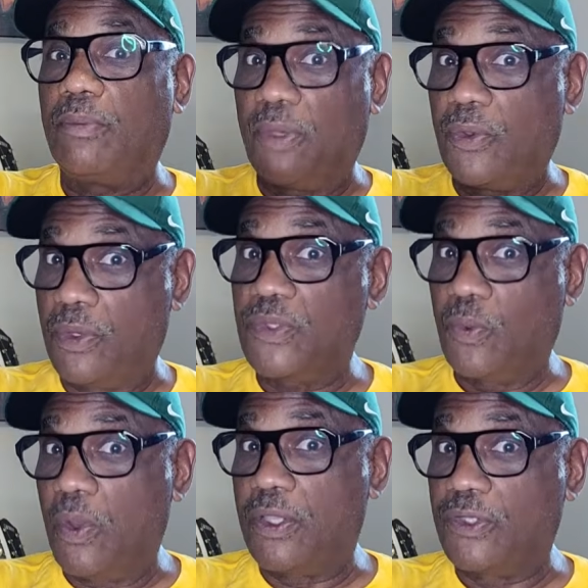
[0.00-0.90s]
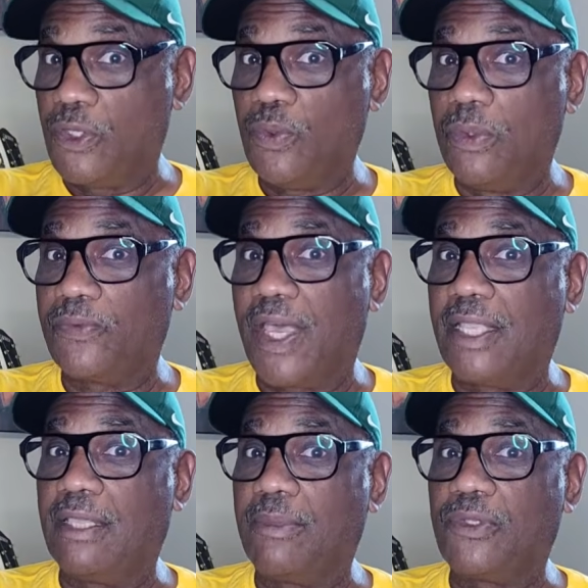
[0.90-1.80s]
because it was, and you will find
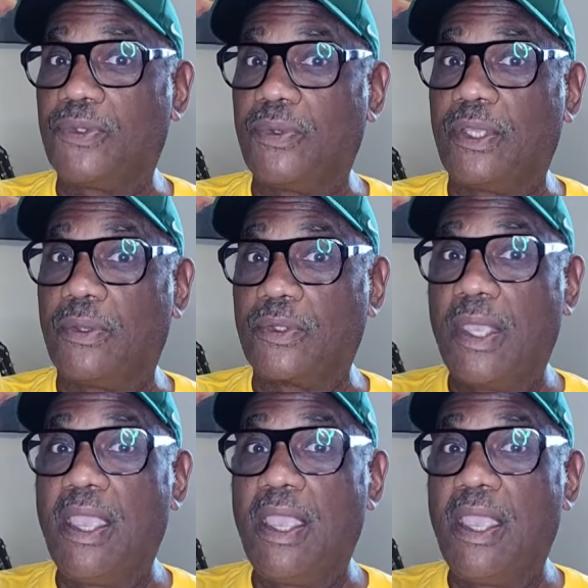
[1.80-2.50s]
them in studios.